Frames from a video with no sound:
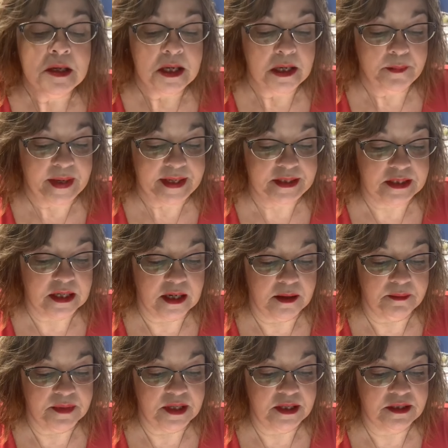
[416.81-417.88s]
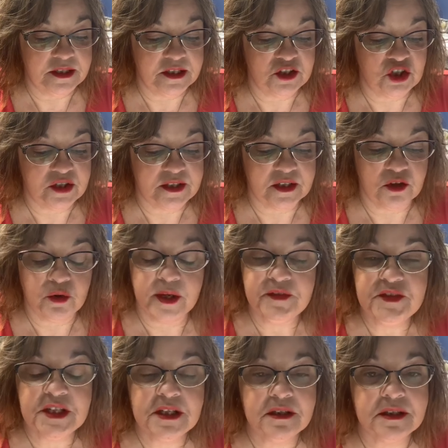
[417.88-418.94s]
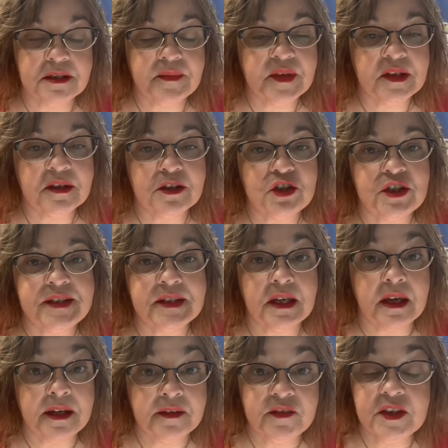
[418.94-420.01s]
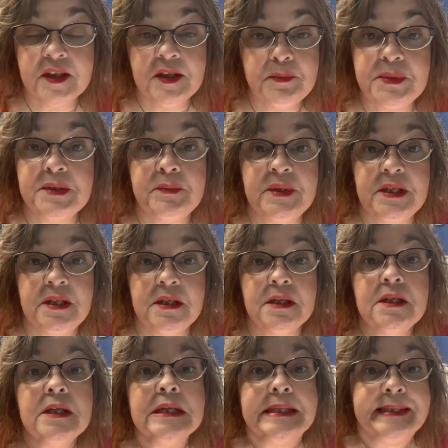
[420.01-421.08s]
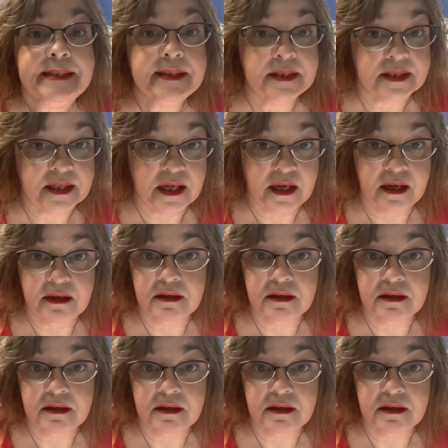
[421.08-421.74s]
But it's just, crafting is something that just kind of keeps me sane.